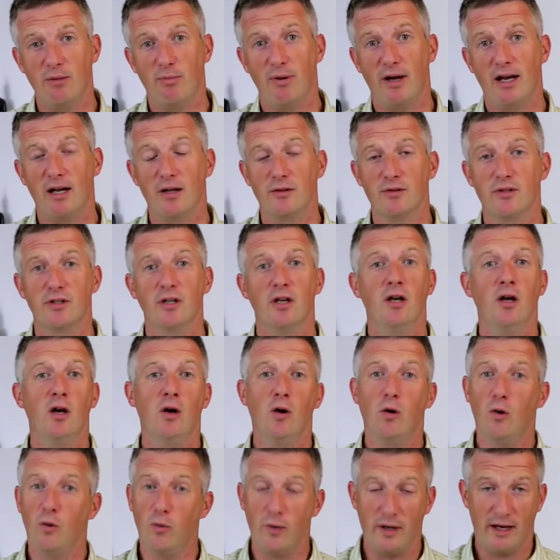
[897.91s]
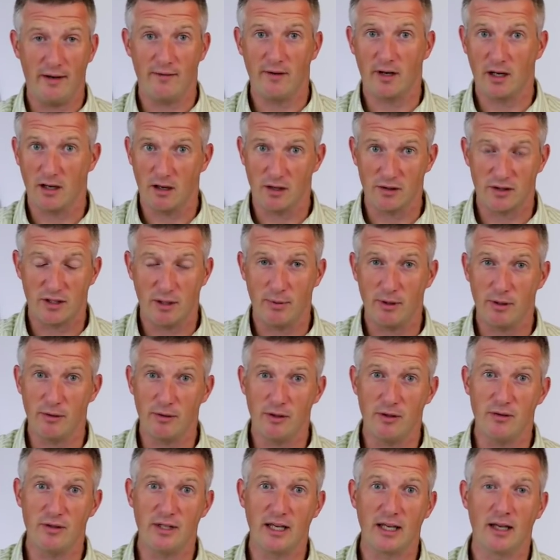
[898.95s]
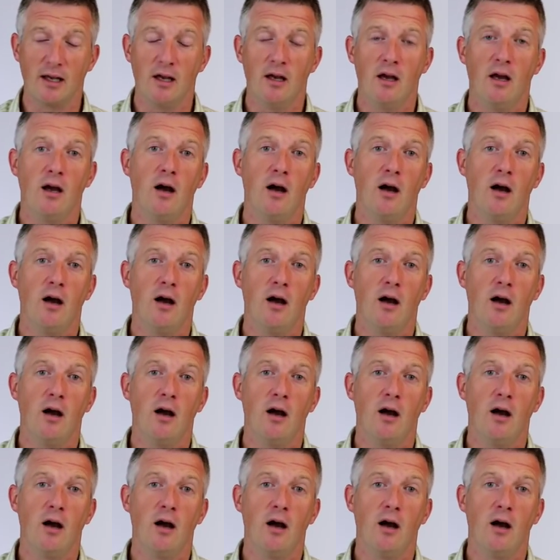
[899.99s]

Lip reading: pounds, or whatever class tippet you're using.